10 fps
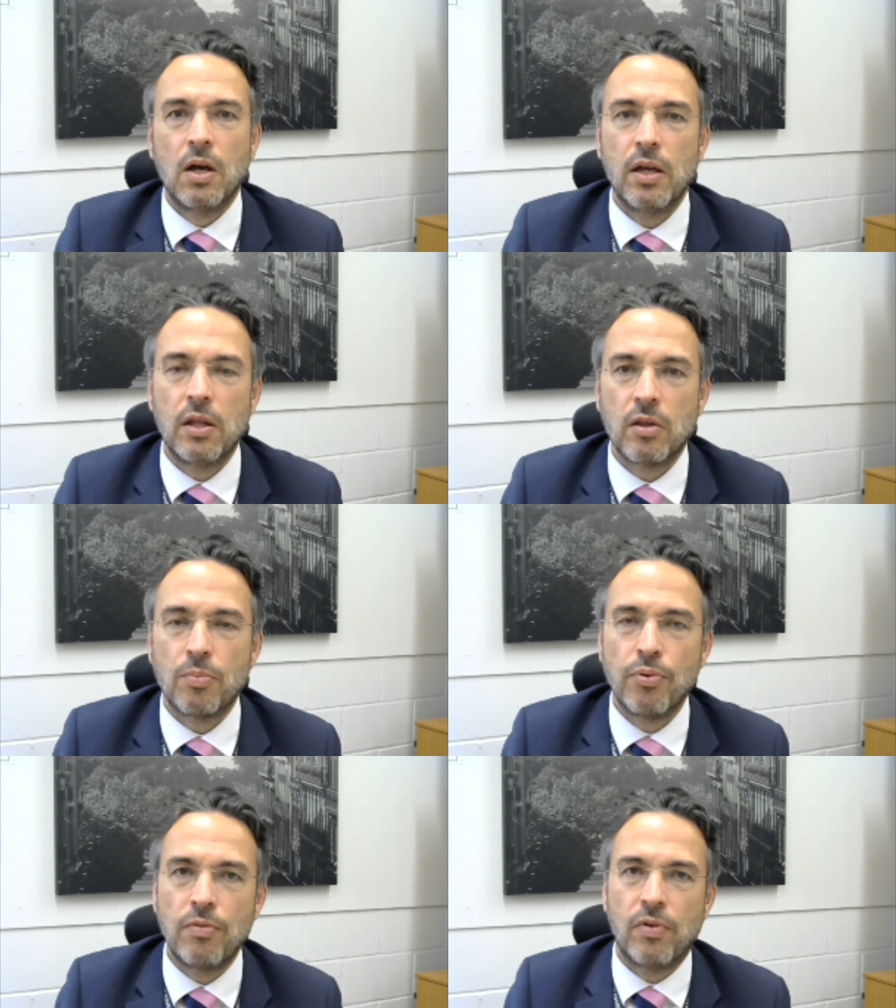it is a
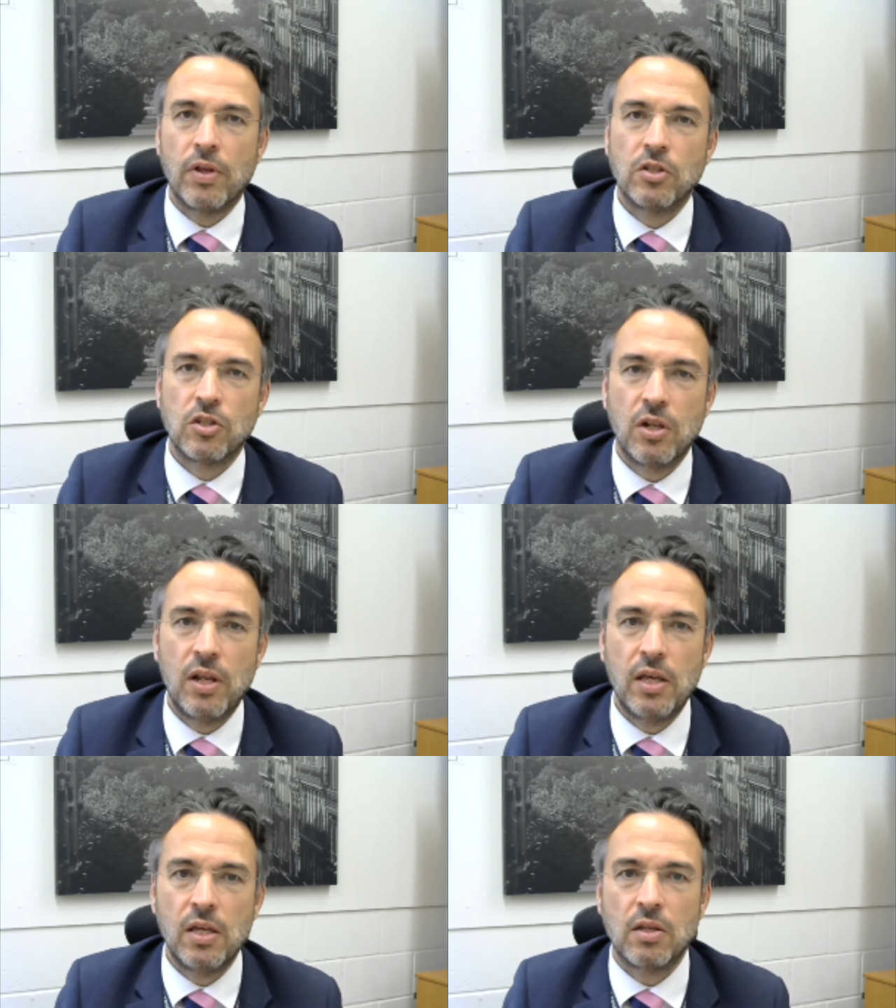privilege to
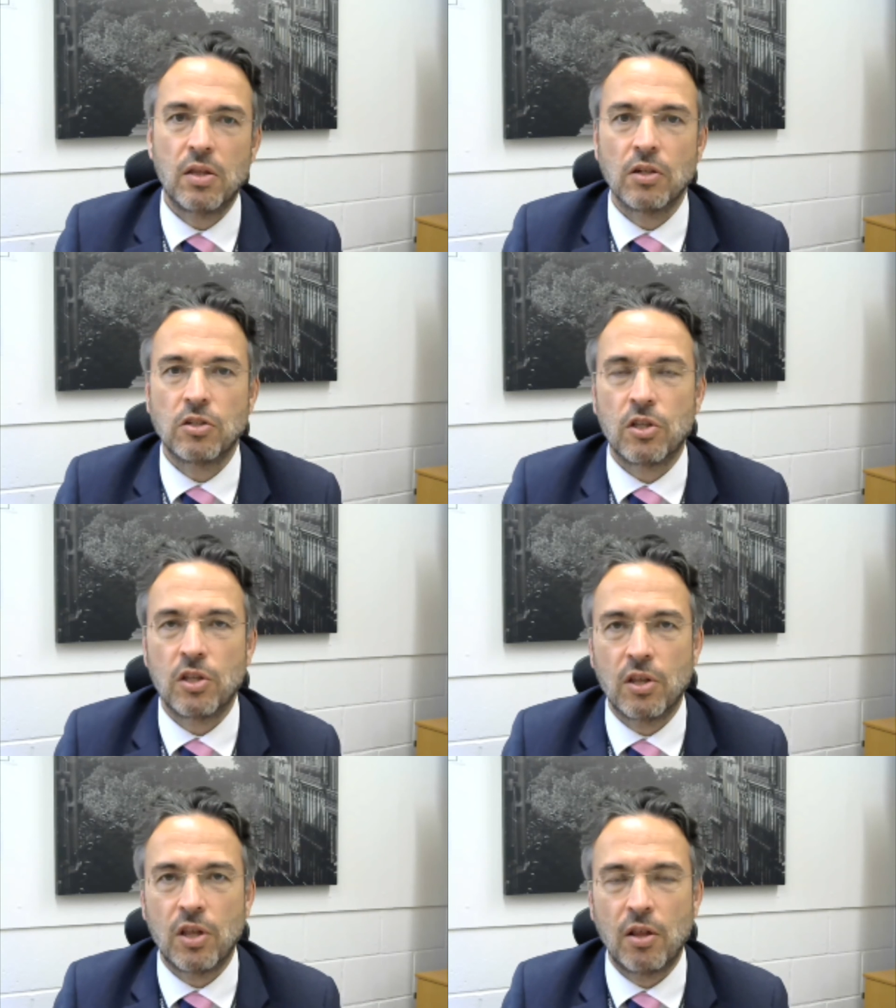lead such a
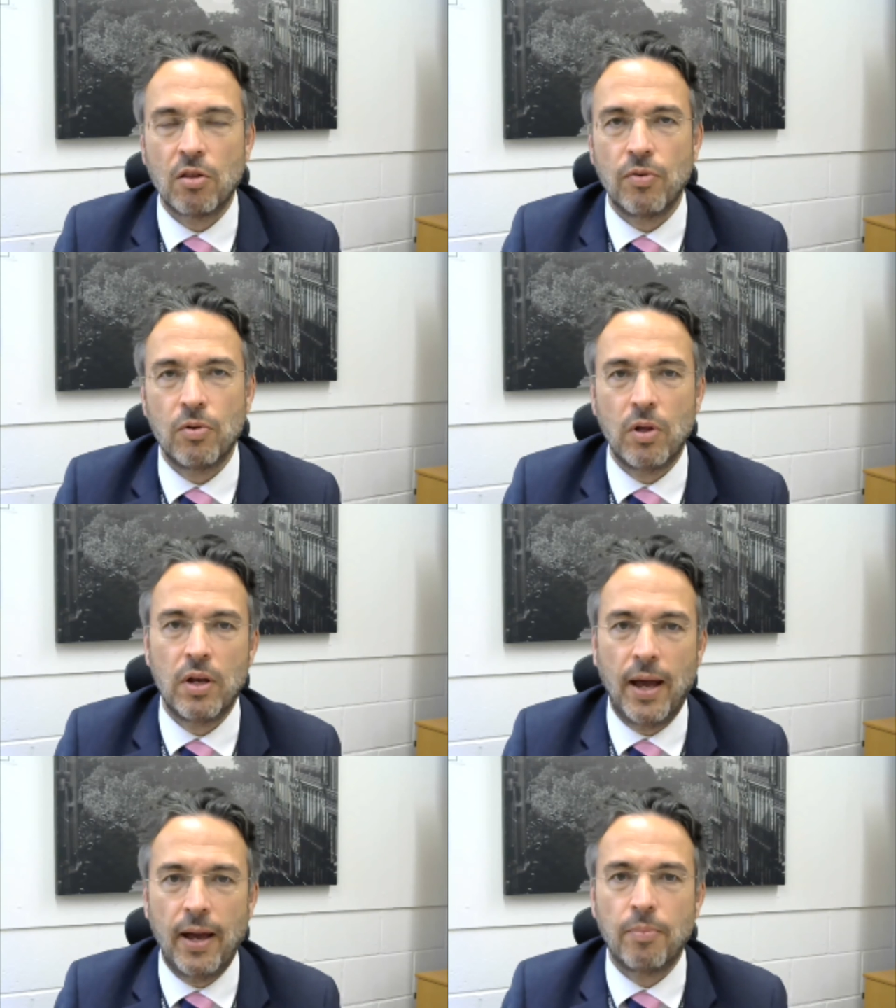successful and
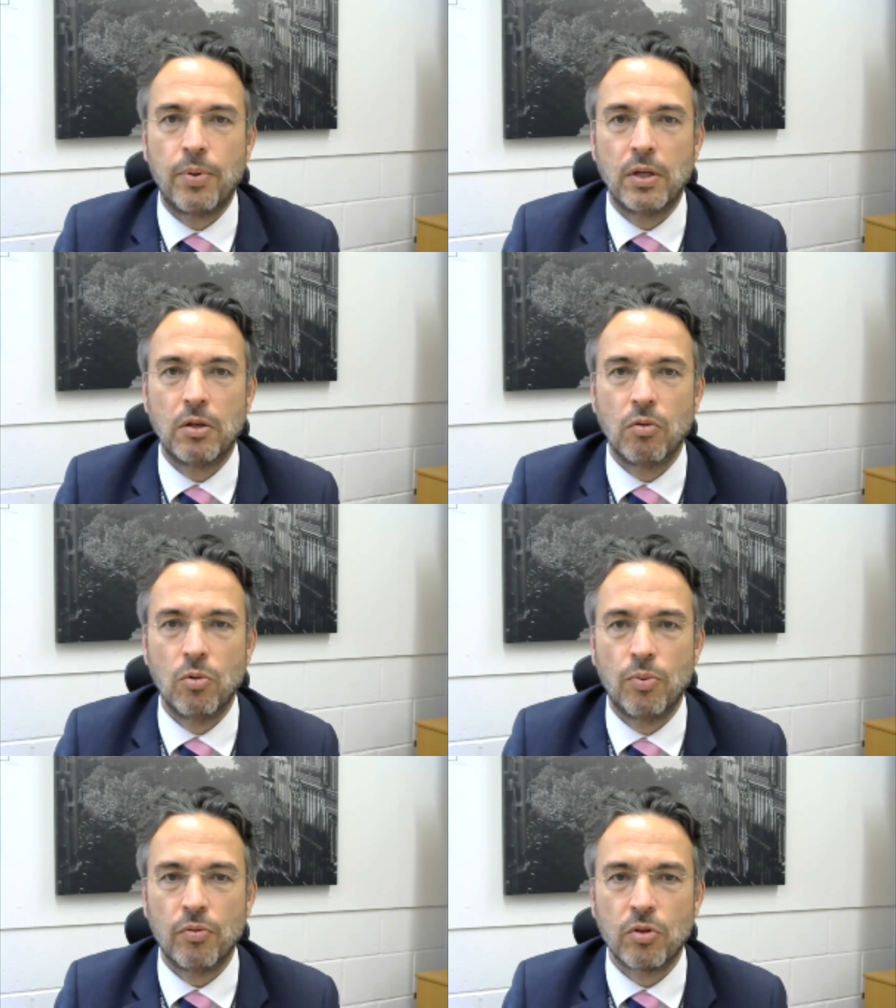happy
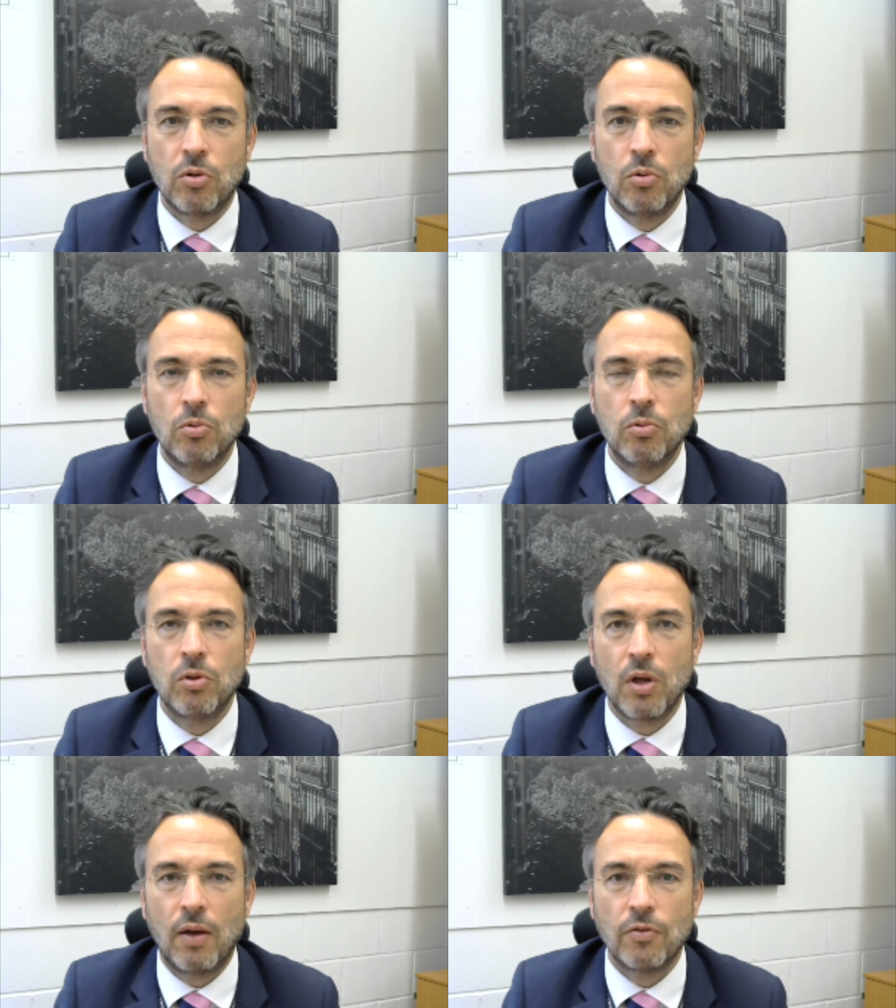group of
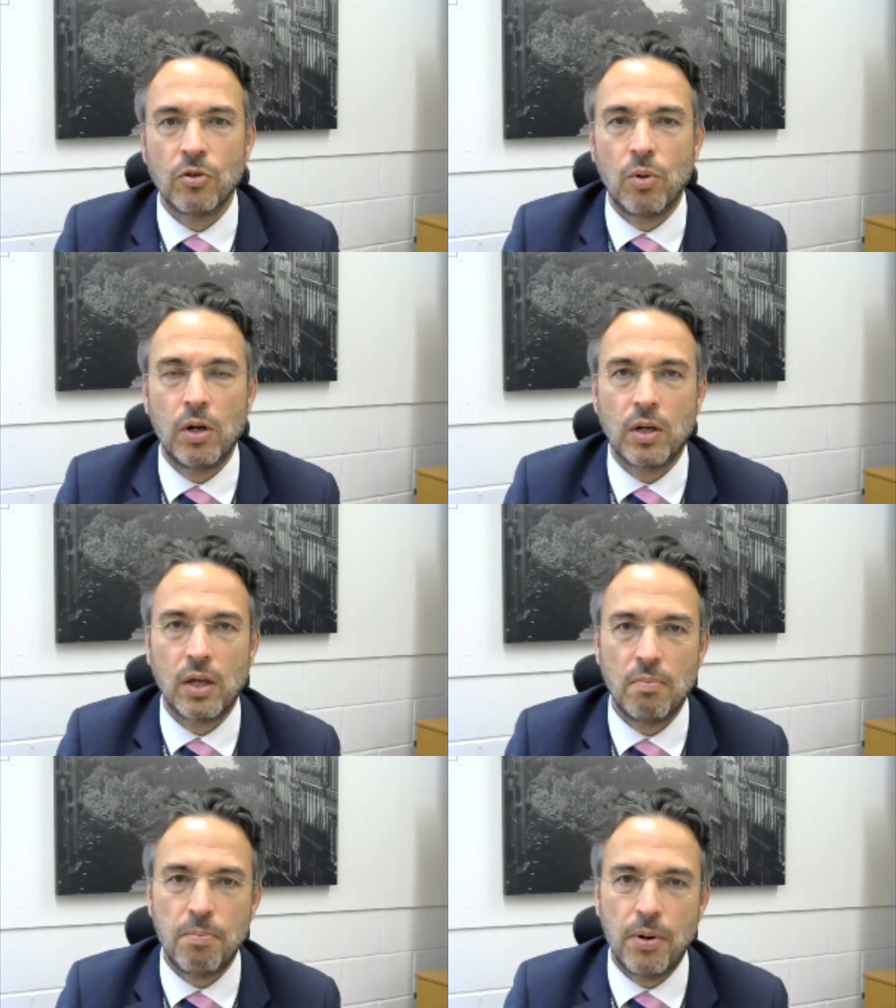schools and to work
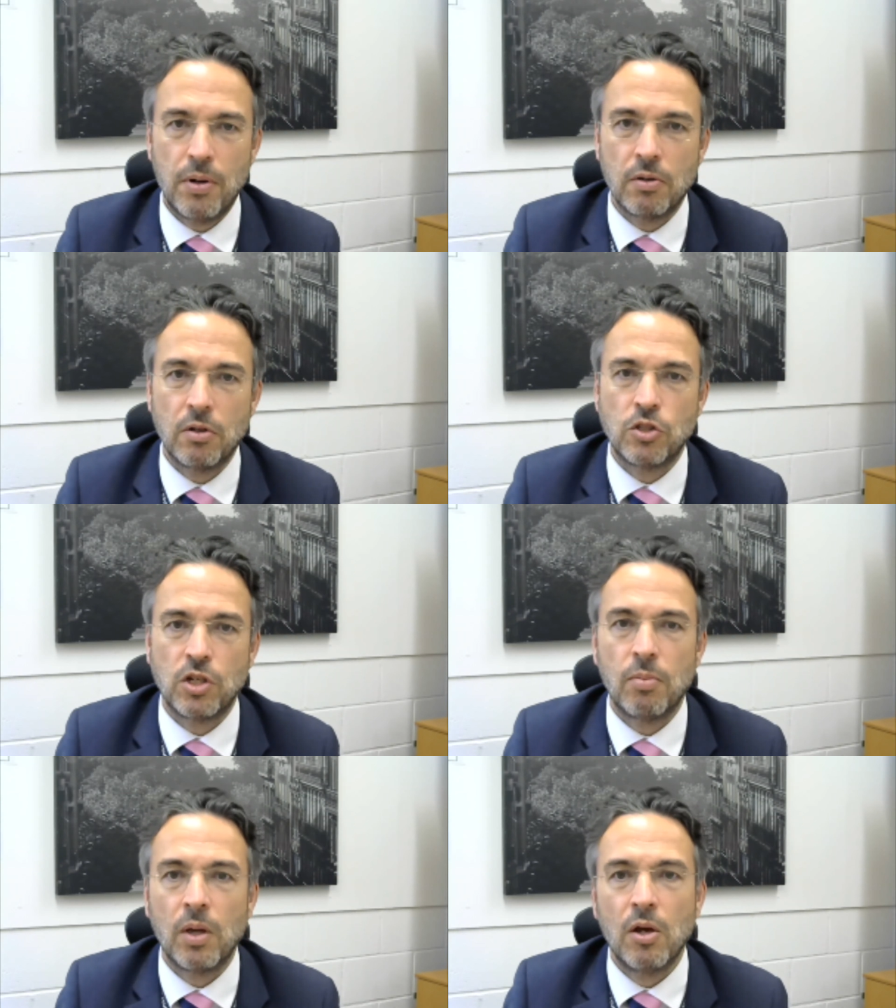in partnership